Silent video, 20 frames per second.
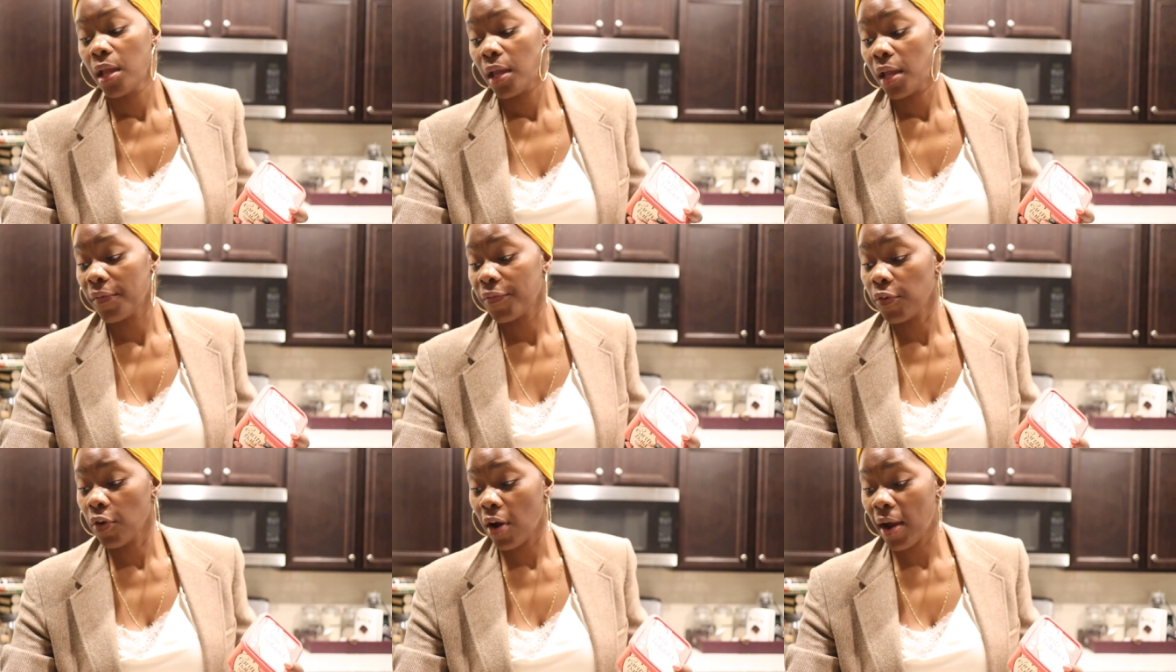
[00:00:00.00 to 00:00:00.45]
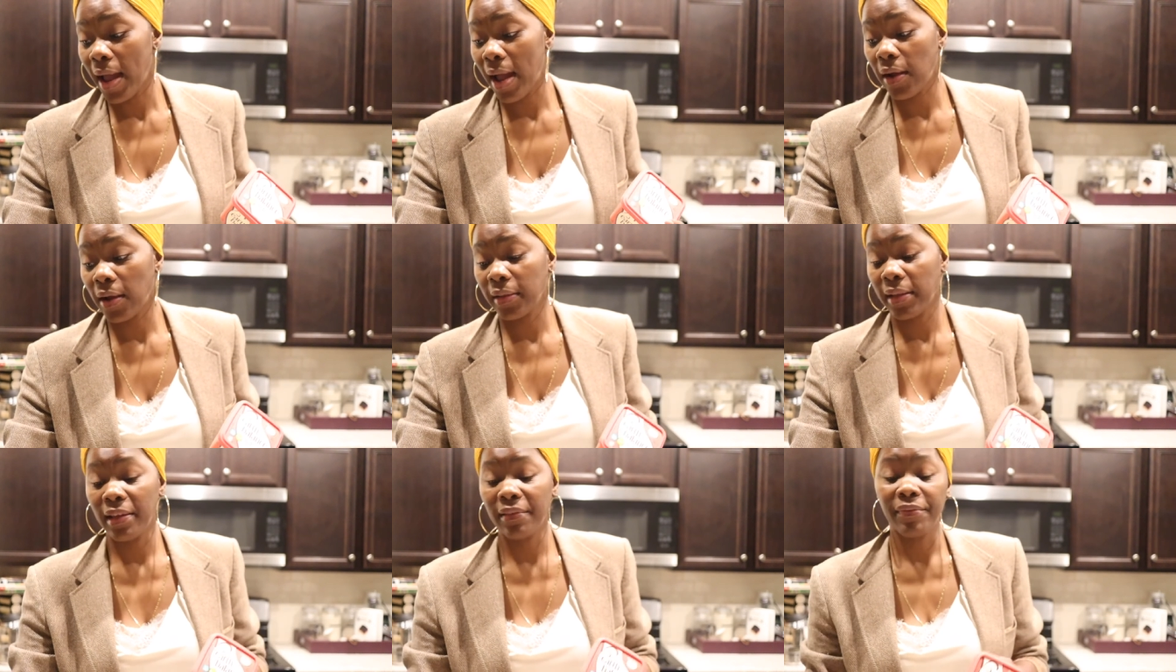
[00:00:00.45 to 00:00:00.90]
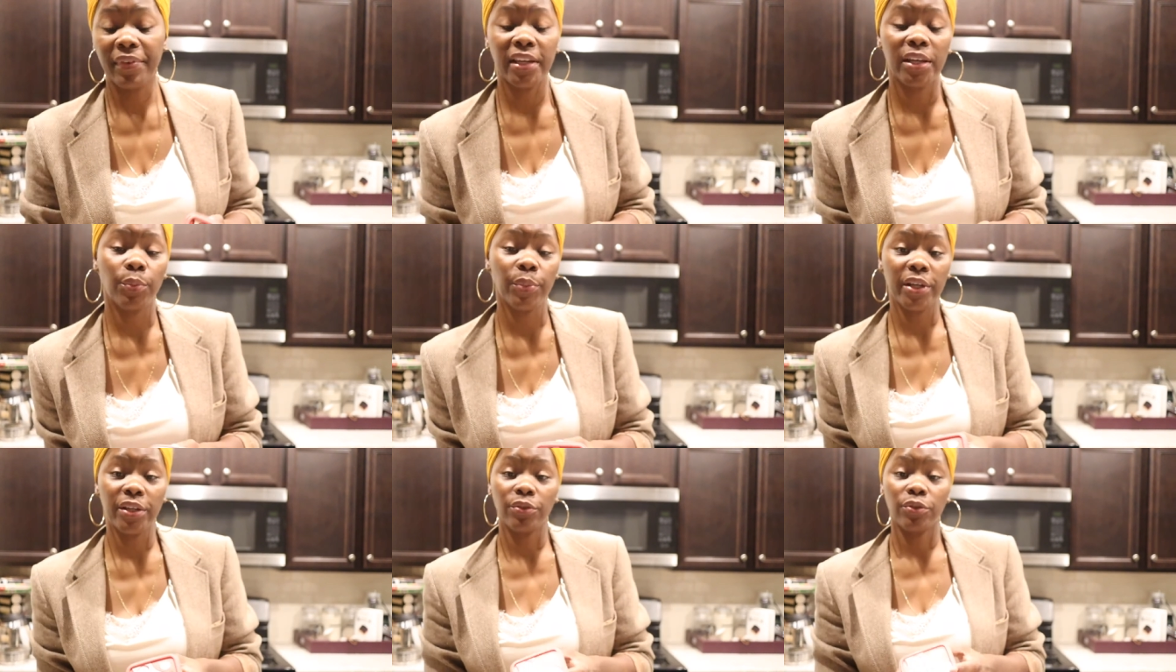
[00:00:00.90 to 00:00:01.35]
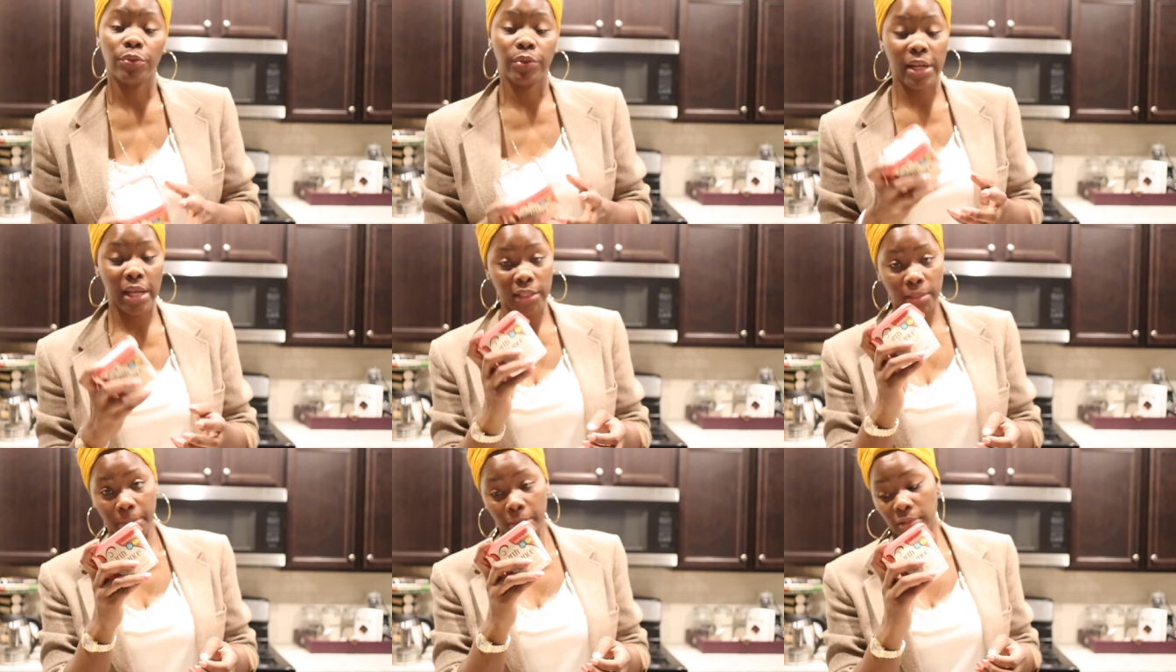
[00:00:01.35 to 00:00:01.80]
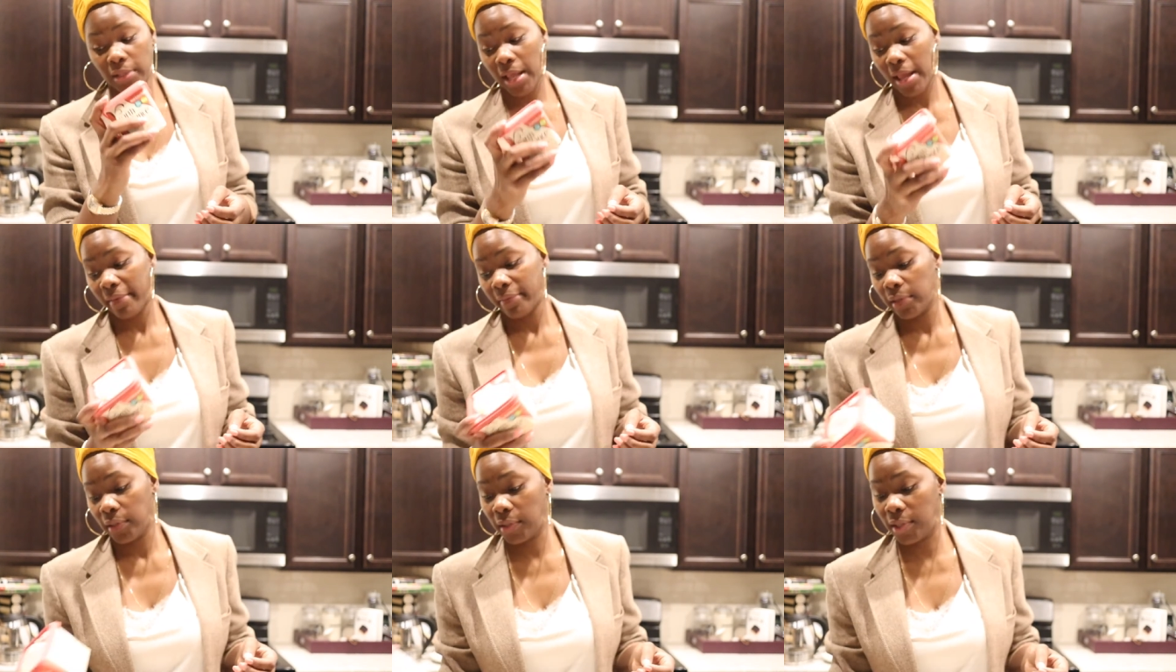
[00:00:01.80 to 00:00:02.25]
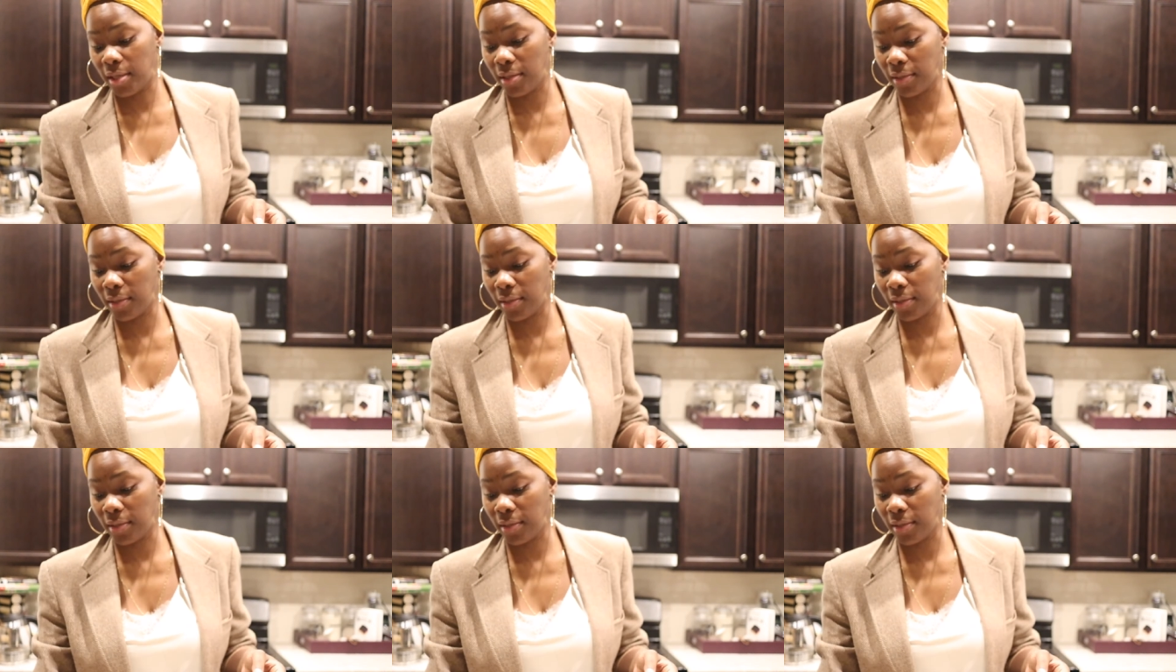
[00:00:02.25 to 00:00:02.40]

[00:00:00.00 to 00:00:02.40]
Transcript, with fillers: If you are alkaline vegan, we, you're not supposed to have this.